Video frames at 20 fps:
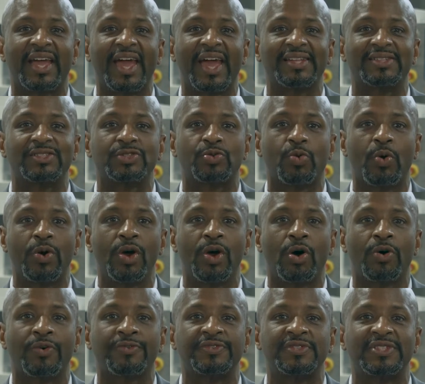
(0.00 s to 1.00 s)
at
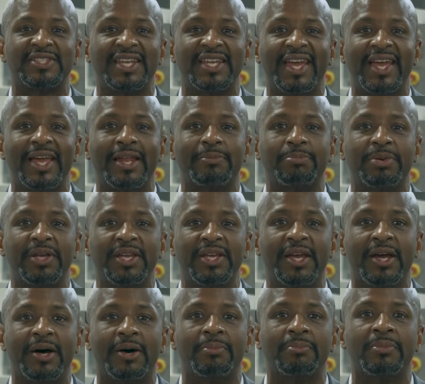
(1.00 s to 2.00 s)
12:10
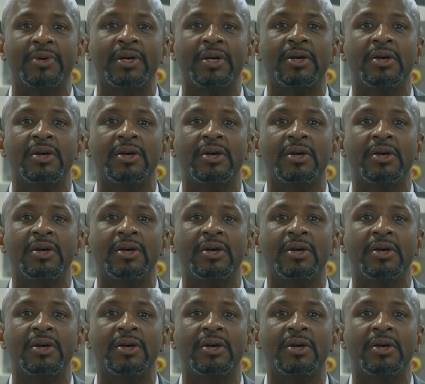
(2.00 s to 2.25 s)
p.m.